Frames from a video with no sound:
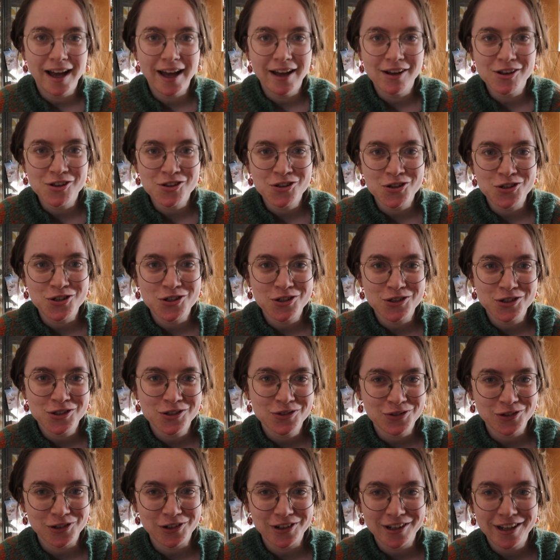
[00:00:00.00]
I also,
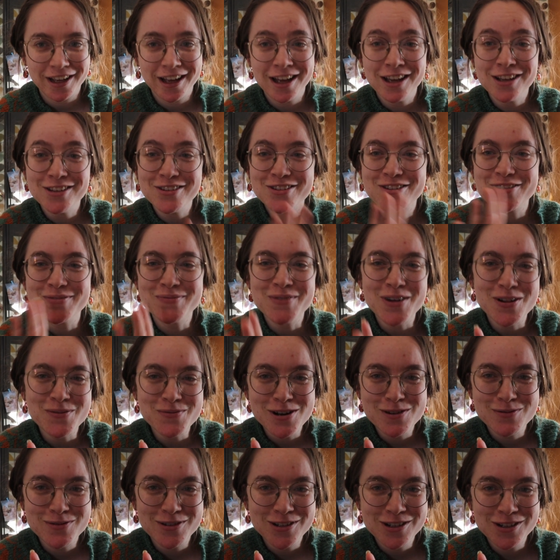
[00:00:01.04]
just for a small
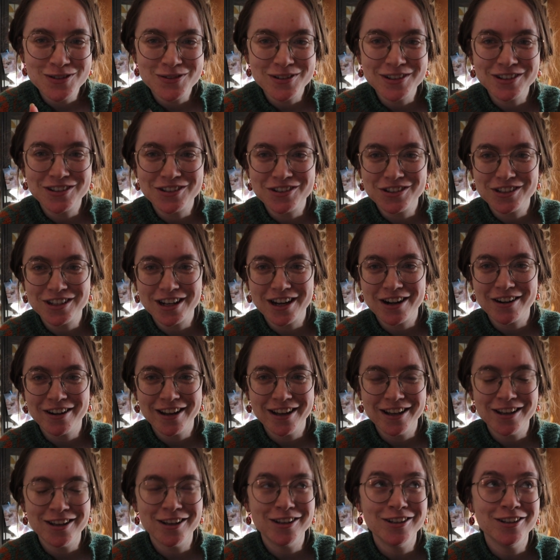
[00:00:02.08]
moment, want to share
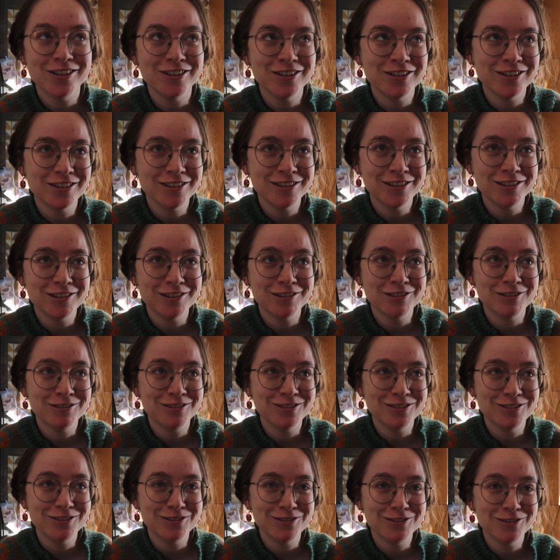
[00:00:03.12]

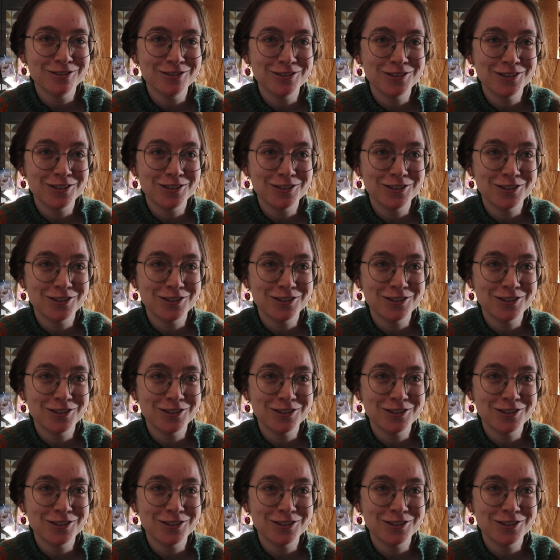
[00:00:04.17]
a